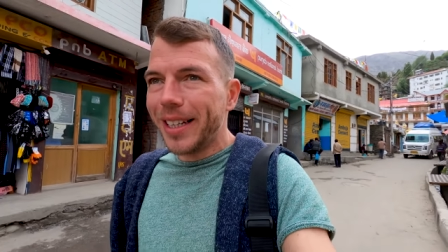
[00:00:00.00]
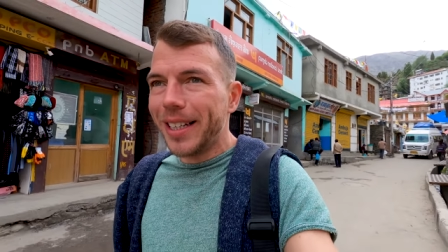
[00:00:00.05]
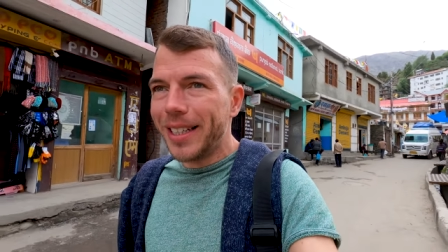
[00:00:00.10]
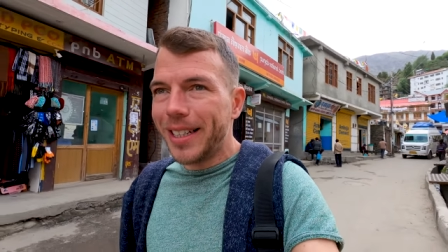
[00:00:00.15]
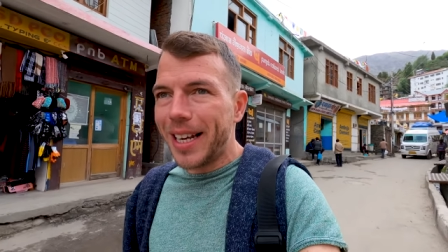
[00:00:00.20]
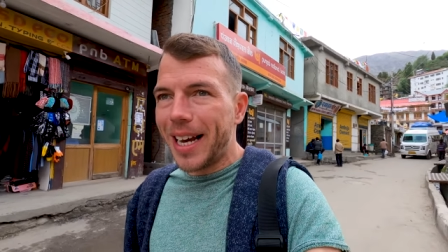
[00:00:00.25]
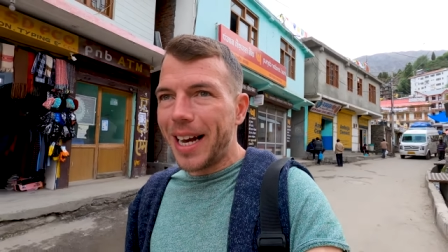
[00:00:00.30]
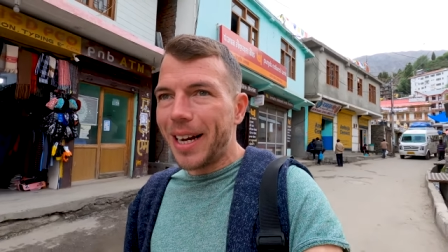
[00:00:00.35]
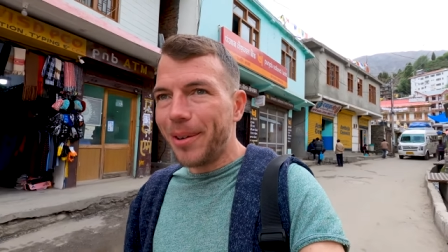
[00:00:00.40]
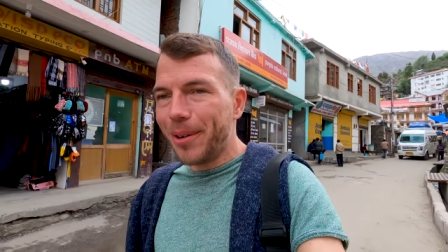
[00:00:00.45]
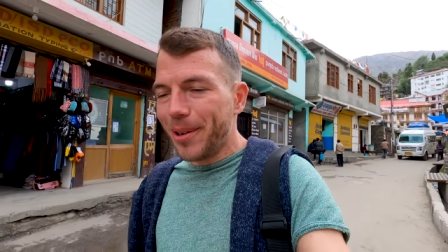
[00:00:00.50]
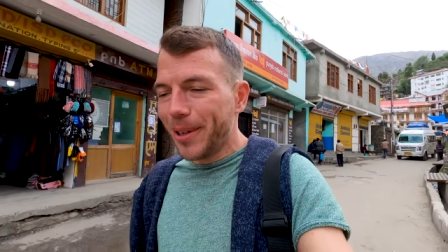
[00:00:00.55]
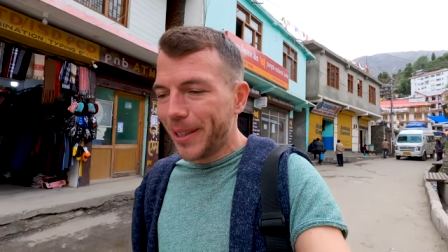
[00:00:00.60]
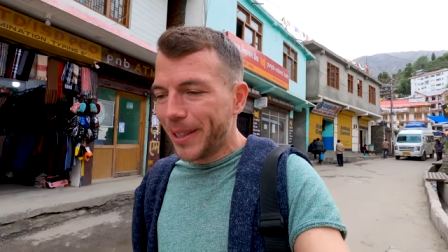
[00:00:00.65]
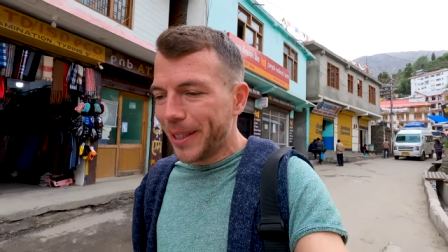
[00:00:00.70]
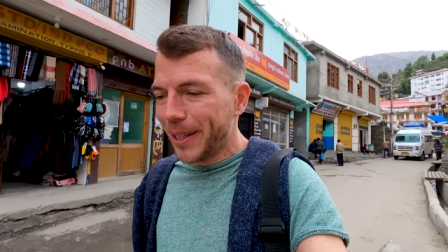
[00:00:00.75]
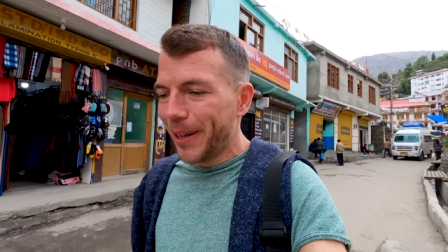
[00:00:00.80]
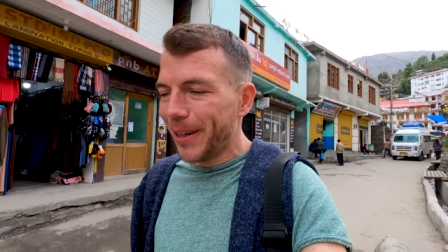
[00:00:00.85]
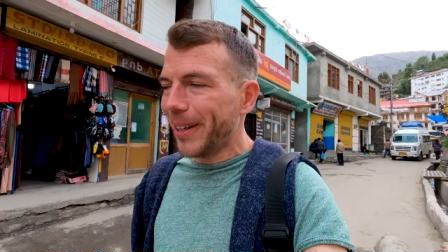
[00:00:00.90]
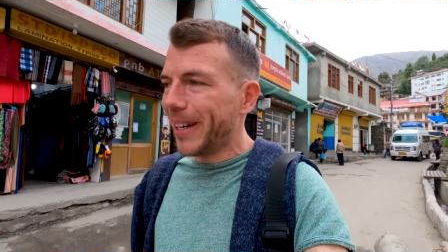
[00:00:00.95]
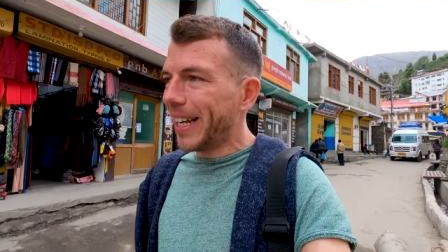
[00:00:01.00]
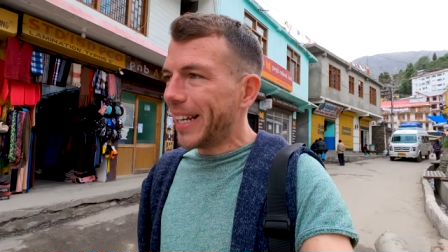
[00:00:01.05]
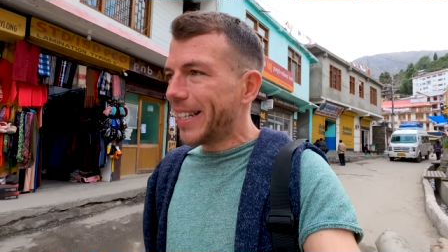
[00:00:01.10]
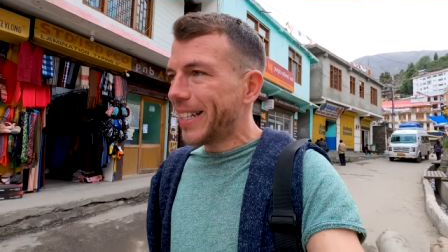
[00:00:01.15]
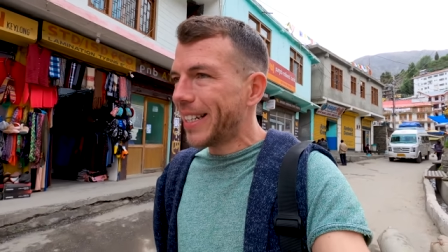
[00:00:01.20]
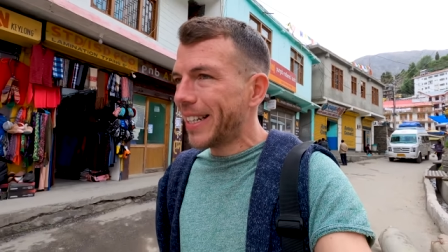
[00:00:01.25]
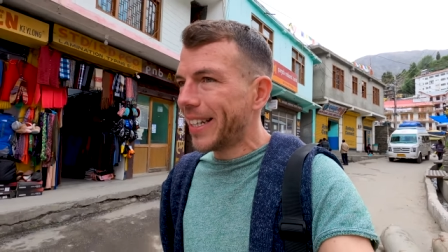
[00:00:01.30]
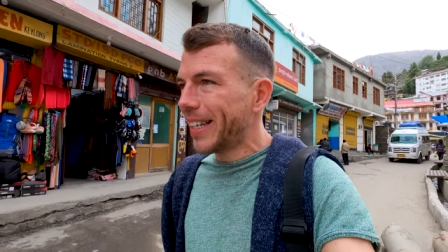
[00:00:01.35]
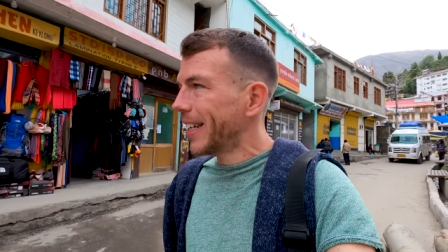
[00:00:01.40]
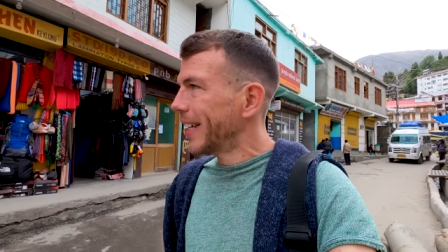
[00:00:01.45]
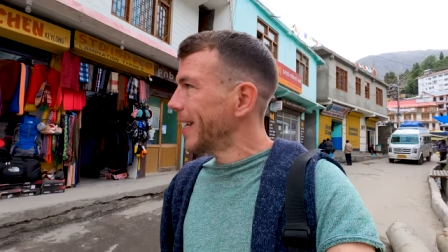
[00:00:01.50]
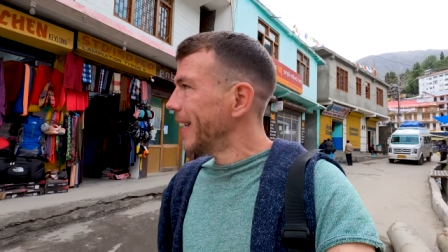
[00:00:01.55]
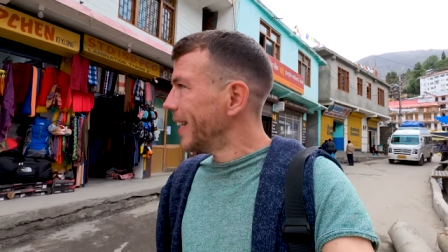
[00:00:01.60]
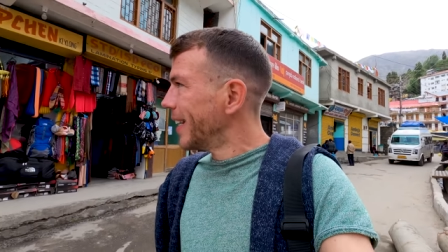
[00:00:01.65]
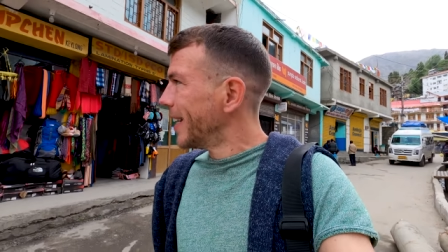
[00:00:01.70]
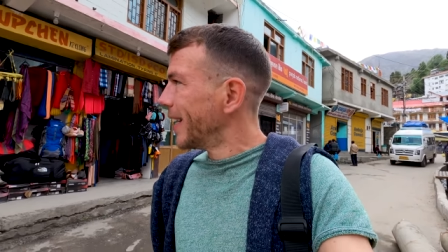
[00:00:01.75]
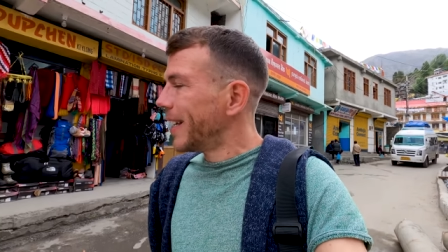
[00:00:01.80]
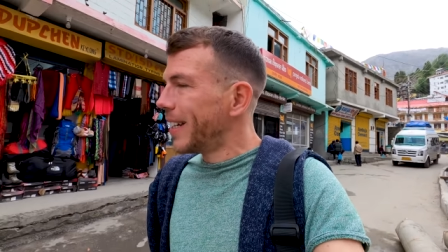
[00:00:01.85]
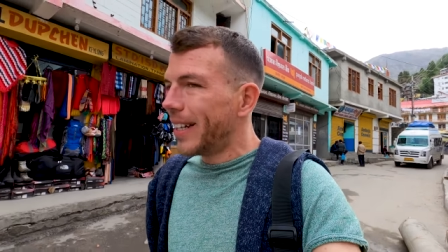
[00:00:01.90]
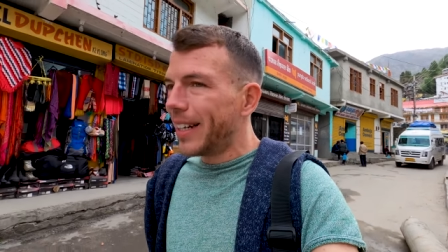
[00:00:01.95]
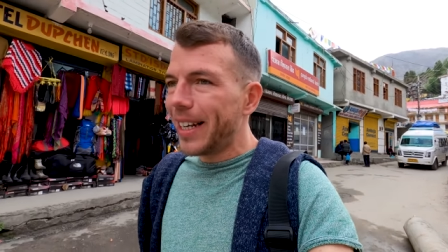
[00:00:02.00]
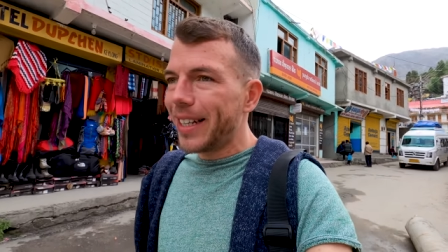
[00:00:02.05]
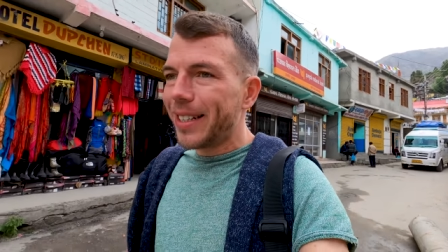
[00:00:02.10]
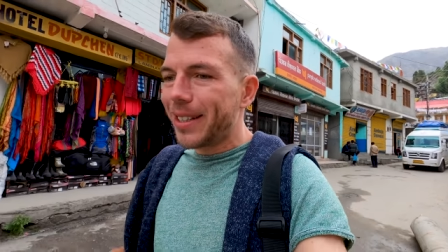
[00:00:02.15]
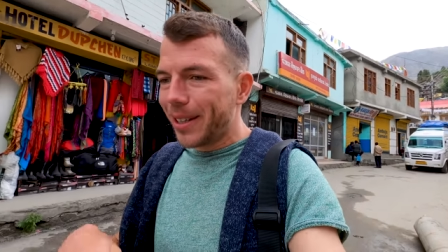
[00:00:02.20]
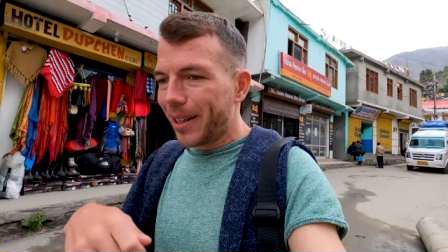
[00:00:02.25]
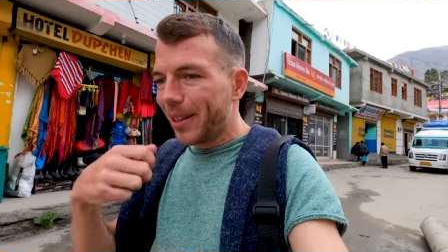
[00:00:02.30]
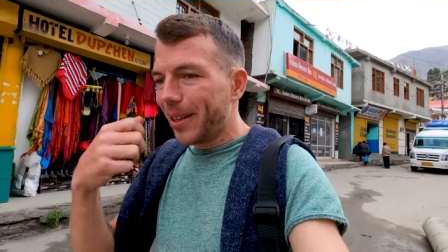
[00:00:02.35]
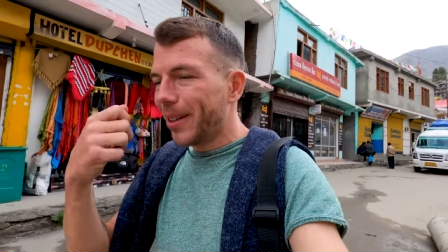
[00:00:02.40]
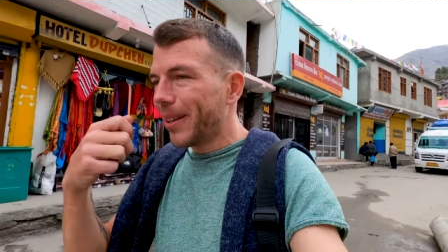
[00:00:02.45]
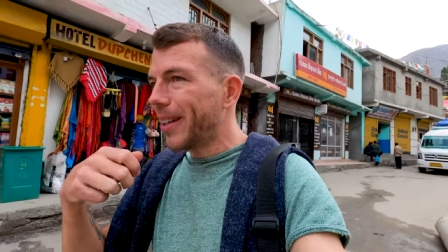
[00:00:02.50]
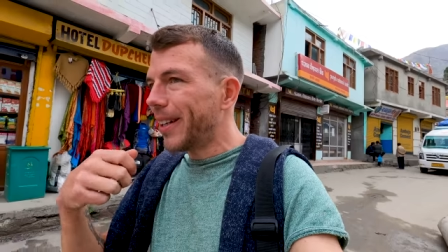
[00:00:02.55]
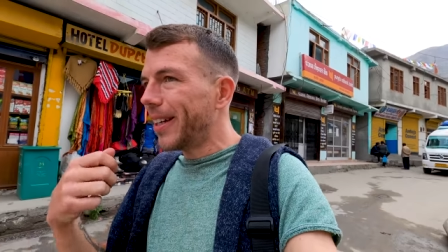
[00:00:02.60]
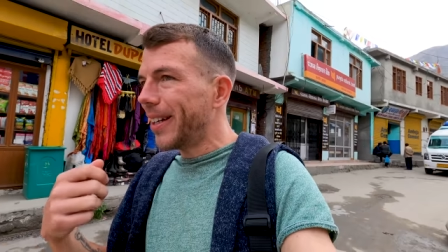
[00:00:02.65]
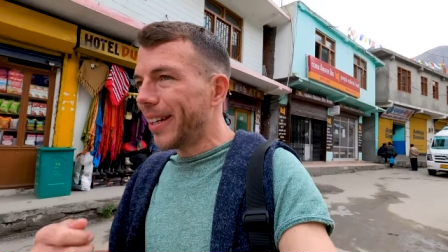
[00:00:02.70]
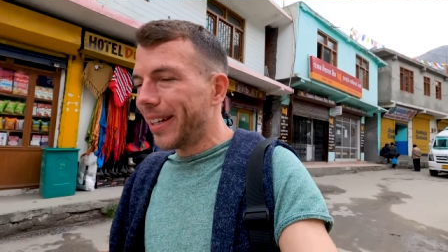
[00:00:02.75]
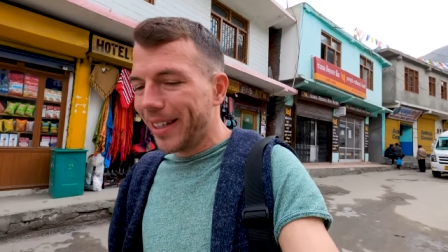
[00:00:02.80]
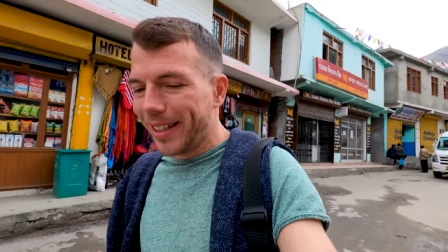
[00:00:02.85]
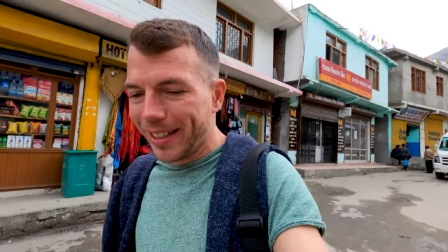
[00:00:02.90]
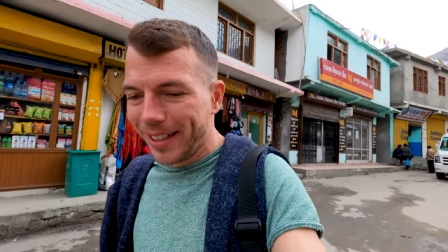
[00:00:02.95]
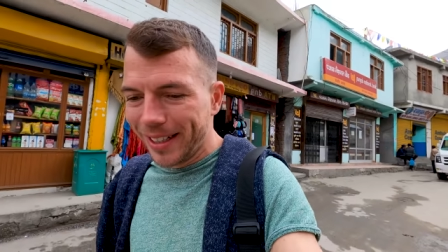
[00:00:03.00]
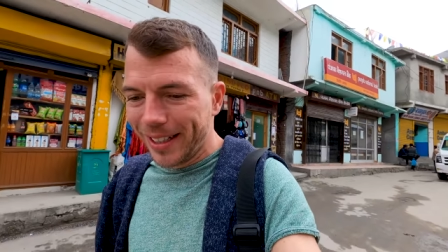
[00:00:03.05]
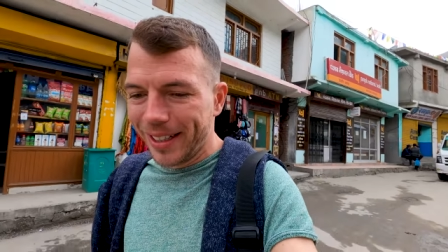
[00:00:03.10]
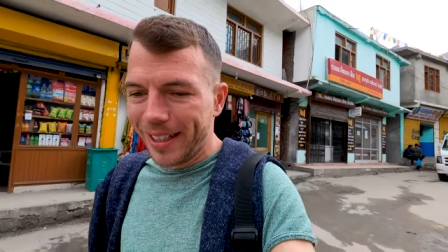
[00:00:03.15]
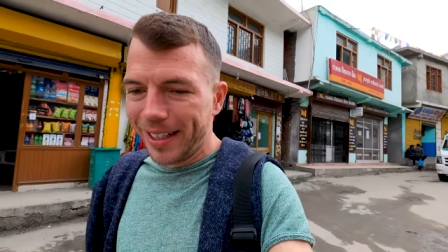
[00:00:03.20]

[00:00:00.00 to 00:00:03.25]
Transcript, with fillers: shower, toilet, let alone